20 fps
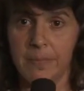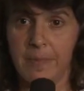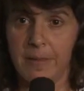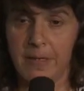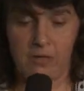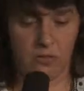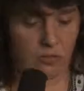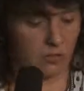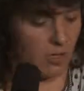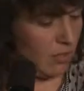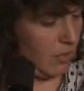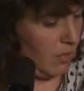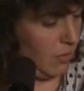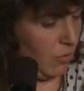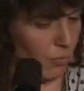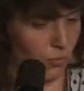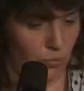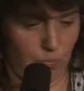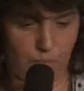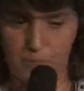He started
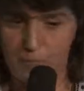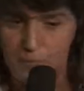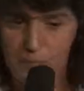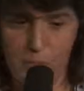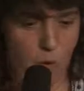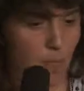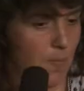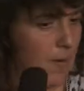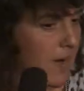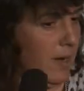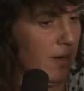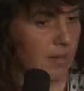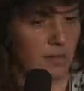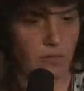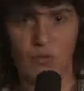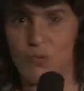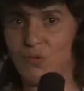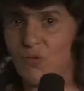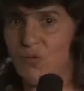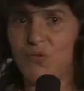pooping,
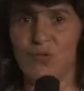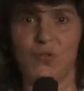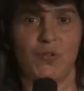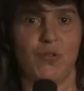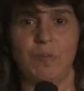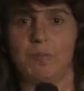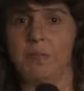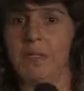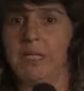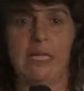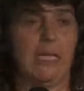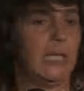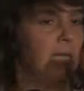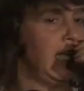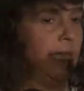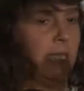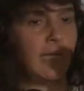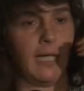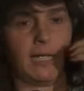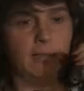
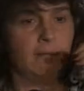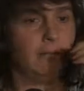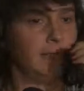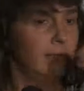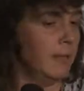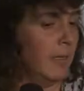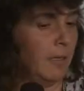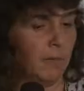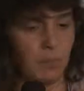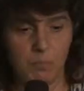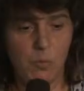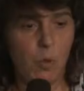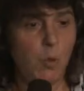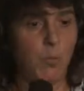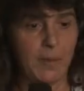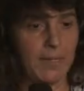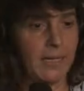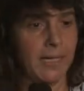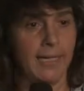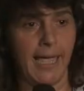eating,
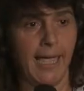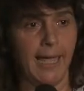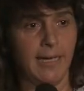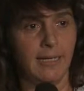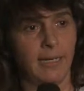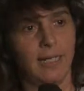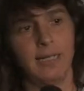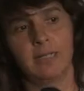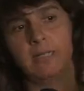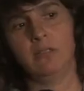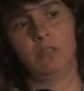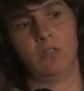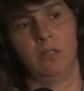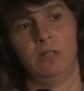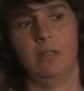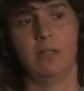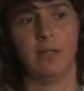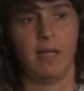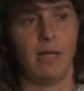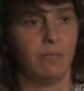pooping again, and he's
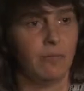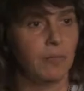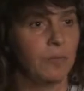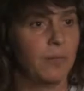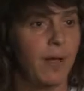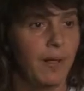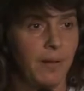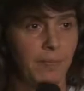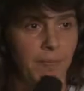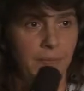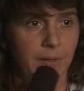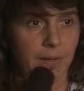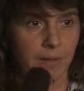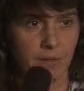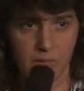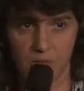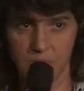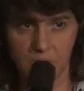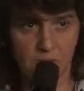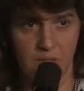still alive and well. And
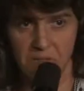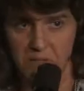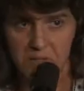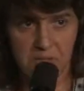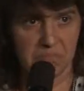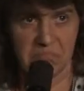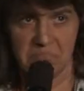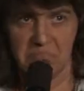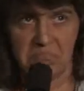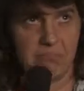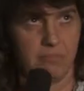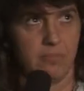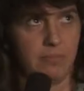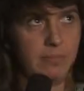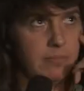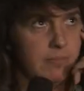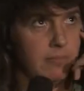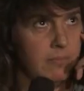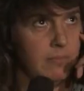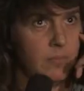this was
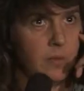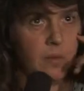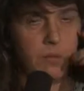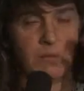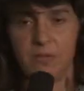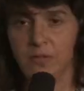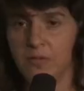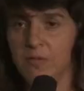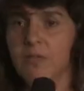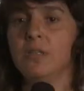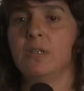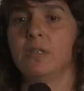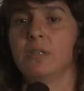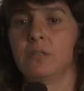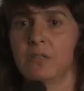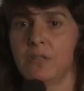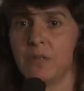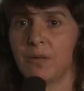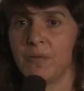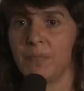probably 15
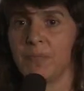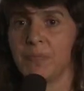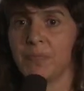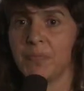years ago.